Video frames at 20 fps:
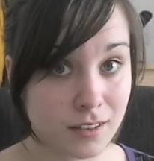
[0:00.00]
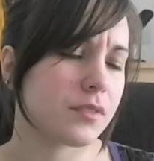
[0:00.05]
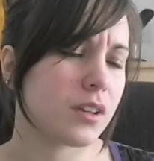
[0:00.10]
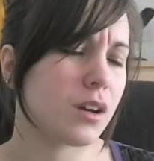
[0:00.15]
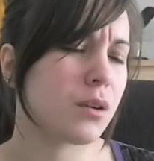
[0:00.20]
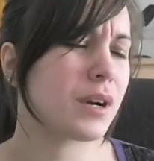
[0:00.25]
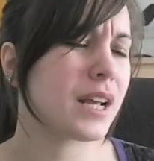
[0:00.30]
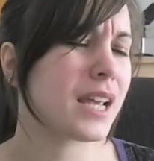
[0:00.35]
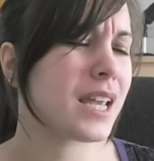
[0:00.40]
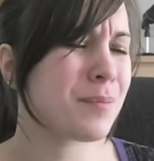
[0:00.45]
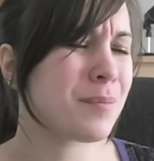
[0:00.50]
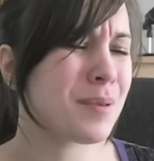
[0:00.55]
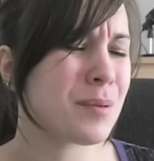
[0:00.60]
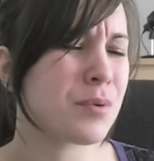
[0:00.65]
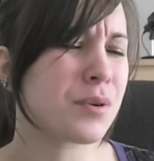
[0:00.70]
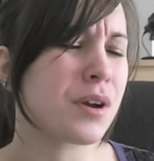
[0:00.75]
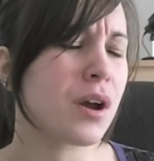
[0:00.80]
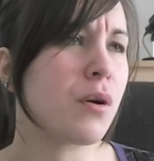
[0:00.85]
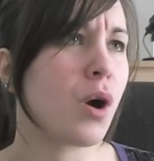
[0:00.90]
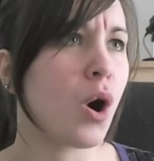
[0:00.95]
I want to hear
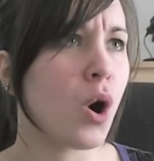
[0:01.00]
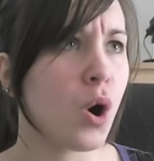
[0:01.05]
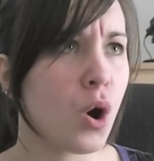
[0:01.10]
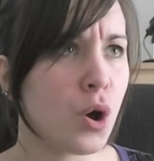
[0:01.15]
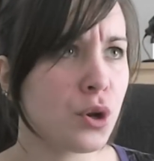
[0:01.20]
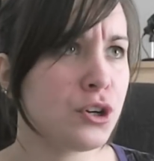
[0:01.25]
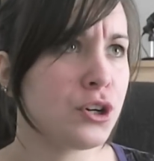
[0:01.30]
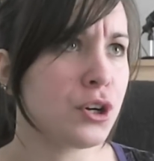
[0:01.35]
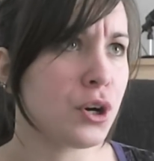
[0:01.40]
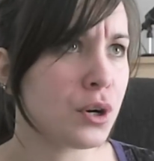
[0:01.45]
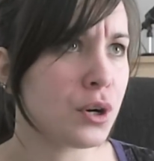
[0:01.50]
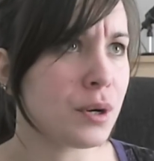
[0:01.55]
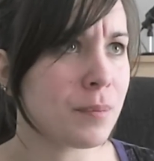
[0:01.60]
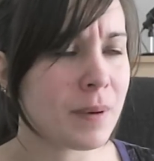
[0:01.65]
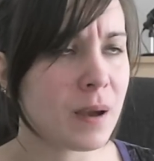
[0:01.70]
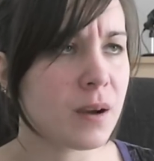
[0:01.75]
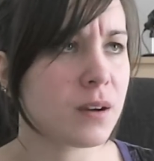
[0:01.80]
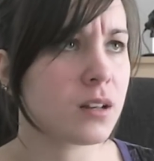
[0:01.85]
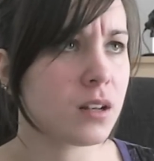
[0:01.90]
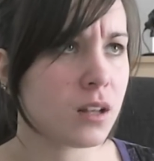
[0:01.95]
people go on and on
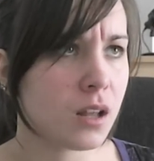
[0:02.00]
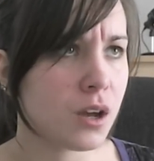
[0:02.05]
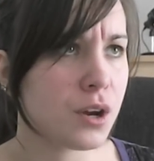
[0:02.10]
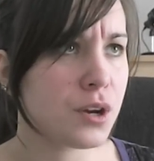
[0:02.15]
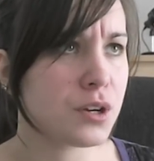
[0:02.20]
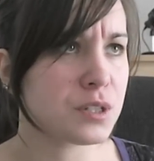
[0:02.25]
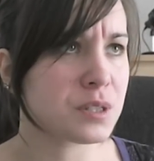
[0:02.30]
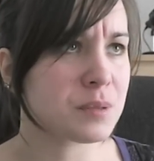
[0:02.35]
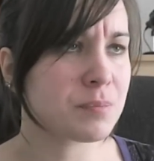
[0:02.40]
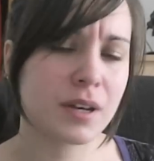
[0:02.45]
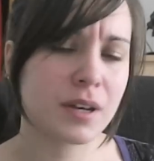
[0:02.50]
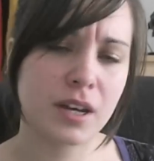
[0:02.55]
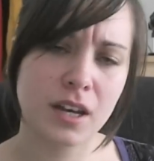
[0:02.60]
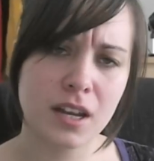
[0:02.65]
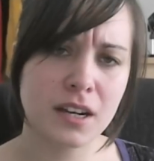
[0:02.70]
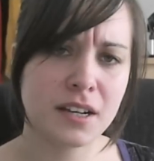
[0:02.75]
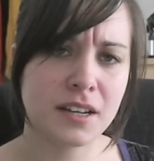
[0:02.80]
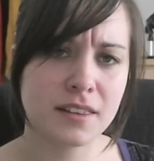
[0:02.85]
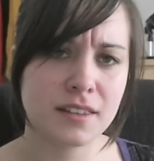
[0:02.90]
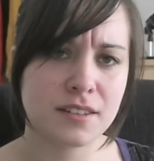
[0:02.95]
about clothes, but
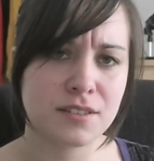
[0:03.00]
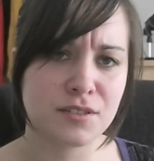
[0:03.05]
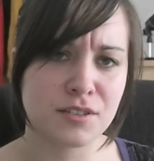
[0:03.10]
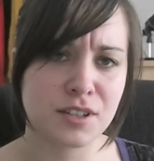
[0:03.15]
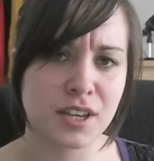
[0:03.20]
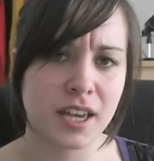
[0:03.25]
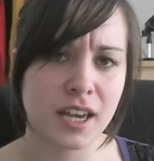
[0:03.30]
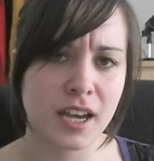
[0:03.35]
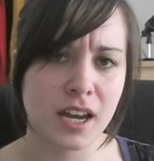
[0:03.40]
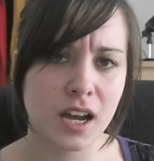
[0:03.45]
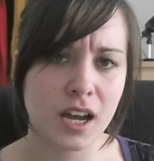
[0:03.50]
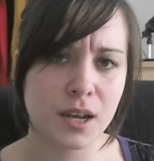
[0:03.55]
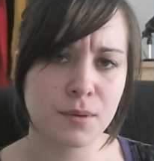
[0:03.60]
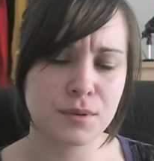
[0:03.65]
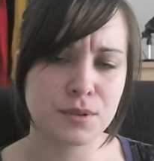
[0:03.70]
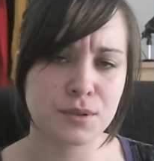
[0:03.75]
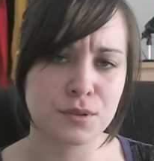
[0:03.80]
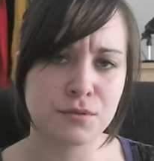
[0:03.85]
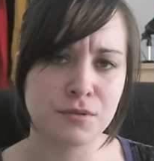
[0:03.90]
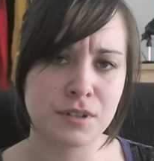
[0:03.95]
earlier this year I
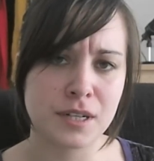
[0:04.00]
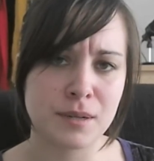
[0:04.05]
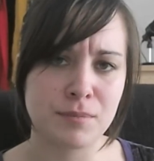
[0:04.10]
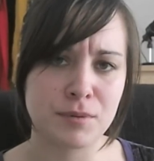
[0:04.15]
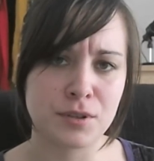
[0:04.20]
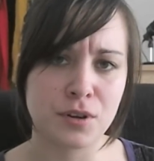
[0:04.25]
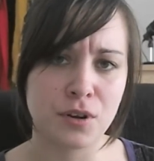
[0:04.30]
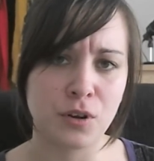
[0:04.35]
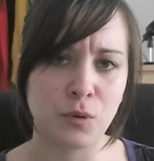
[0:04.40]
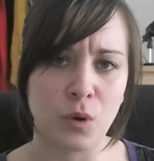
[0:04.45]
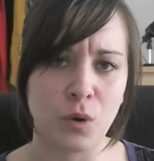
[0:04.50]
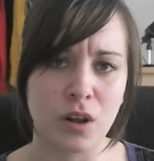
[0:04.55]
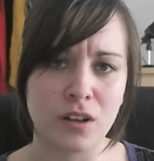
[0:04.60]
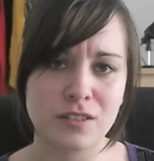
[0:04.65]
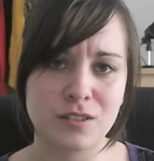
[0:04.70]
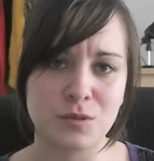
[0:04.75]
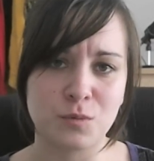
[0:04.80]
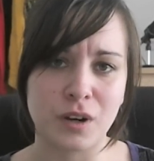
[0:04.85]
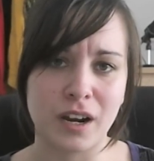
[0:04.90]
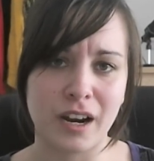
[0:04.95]
was creeped on
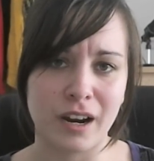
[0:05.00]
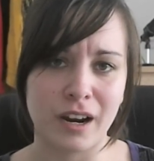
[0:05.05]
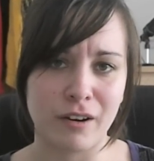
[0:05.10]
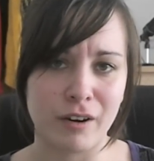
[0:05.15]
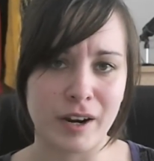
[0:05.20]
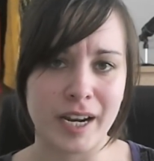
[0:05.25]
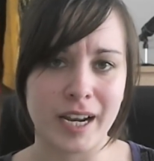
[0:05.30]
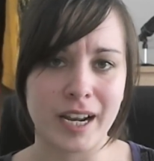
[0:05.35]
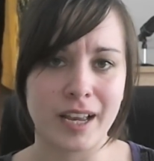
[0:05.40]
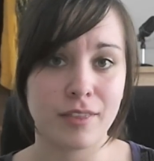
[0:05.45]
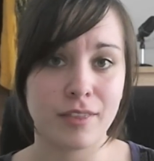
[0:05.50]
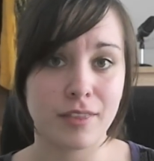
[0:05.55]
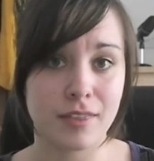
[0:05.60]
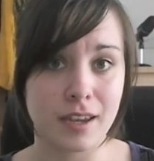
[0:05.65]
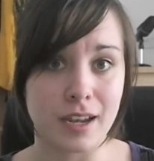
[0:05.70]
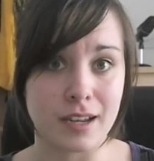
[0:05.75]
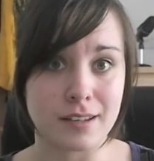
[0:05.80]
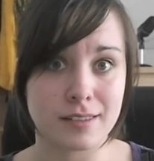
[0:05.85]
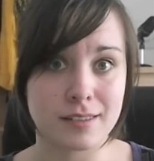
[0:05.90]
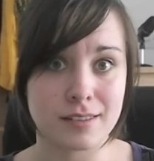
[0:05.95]
whilst wearing
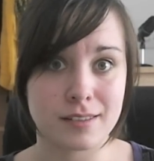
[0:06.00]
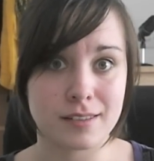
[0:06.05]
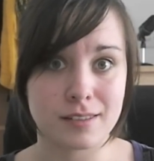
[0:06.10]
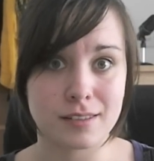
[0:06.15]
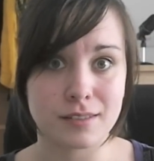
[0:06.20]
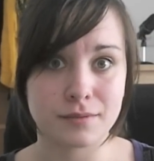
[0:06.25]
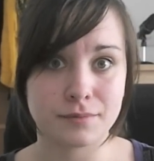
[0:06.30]
this.